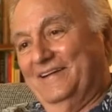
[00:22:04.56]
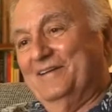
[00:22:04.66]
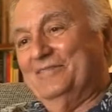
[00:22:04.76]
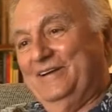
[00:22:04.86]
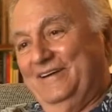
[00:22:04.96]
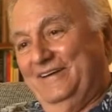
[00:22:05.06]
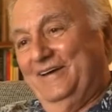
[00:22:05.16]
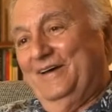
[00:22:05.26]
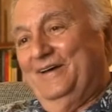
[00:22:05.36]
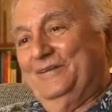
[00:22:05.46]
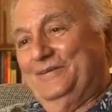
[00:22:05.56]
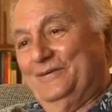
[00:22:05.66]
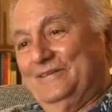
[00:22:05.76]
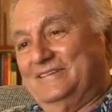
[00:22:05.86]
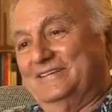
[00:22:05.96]
levity
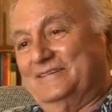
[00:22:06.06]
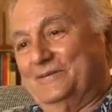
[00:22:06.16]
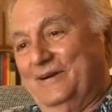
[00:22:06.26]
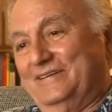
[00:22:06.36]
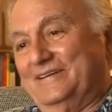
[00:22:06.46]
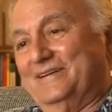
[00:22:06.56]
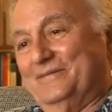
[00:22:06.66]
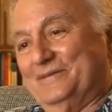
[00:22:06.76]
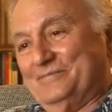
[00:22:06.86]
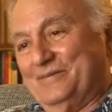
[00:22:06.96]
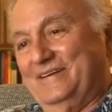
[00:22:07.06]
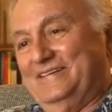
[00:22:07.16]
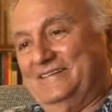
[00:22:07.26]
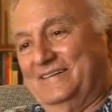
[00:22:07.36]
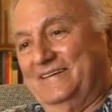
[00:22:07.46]
to a situation that was pretty
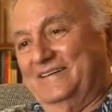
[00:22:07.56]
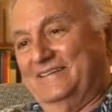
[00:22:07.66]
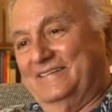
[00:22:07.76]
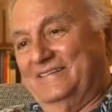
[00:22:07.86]
serious.